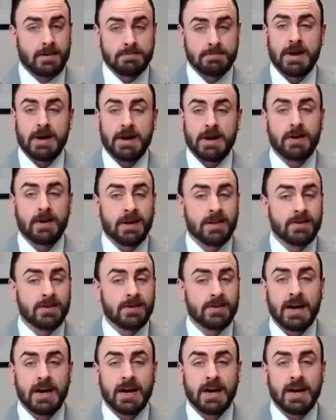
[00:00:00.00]
about. It's
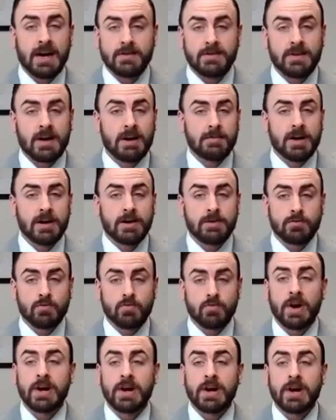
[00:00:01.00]
not about
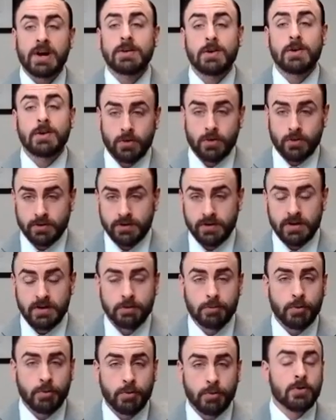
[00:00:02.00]
writing the articles at this
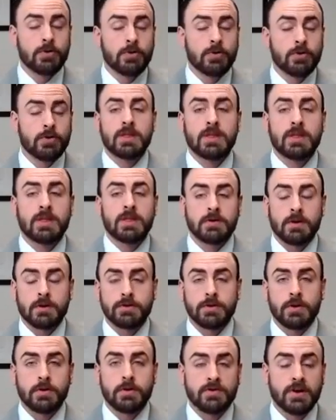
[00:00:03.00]
point or do anything along
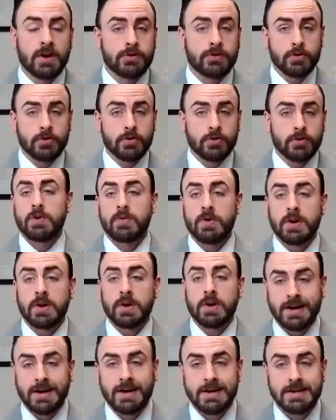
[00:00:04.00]
those lines or curating
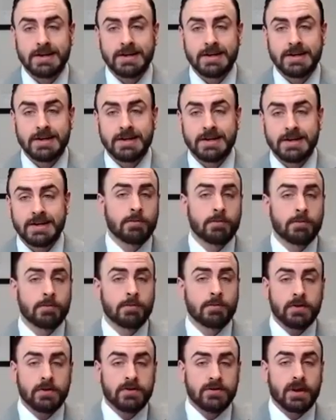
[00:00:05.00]
content. It's just
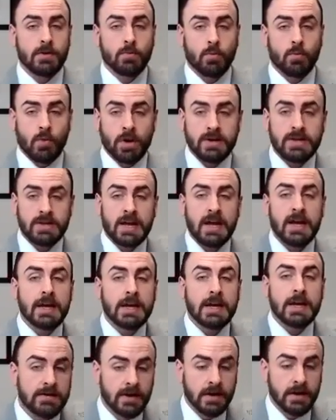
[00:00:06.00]
basically saying, what
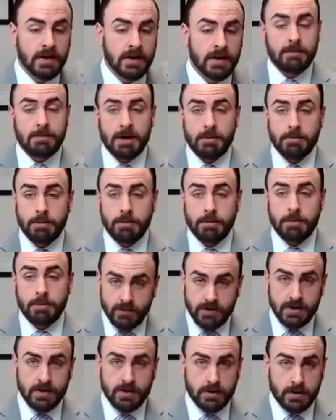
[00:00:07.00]
days am I
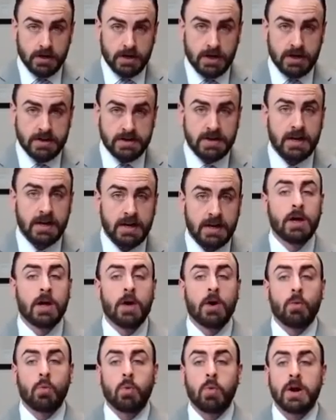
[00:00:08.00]
posting the content?
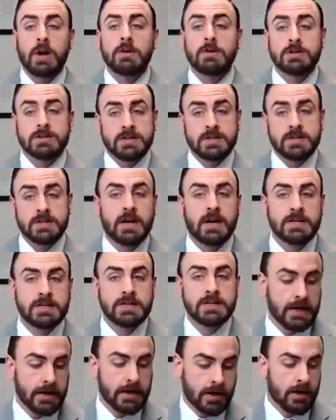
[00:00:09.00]
Where's the
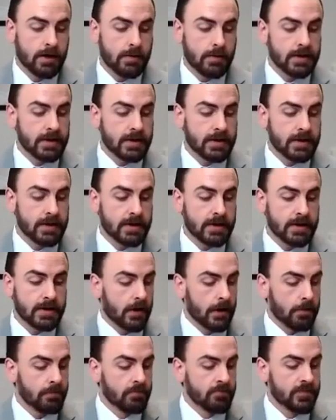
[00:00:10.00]
content coming
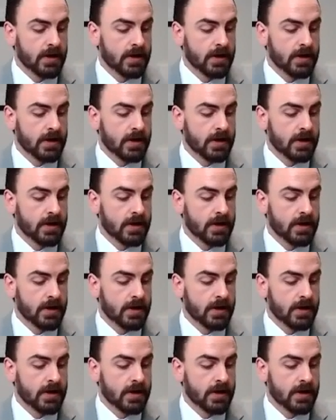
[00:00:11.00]
from?